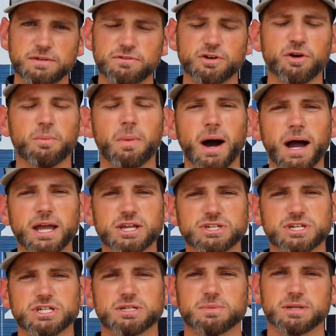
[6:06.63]
If you are buying a
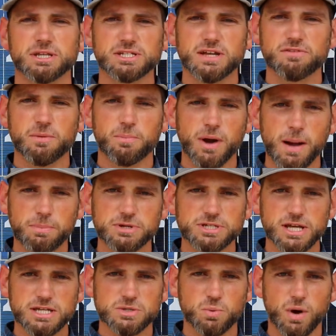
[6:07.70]
system that doesn't have the proper
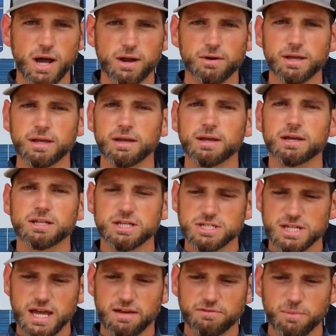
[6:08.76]
size of wiring,
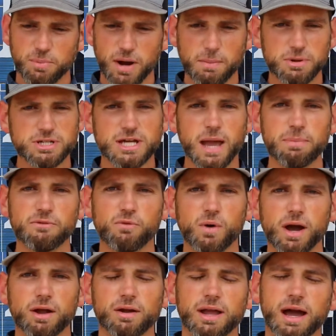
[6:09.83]
doesn't have the proper type of
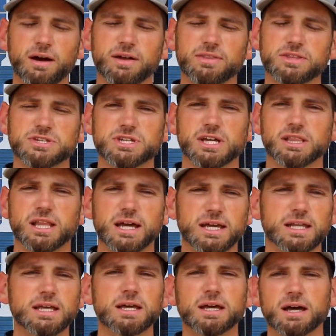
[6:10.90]
wiring out in the sunlight,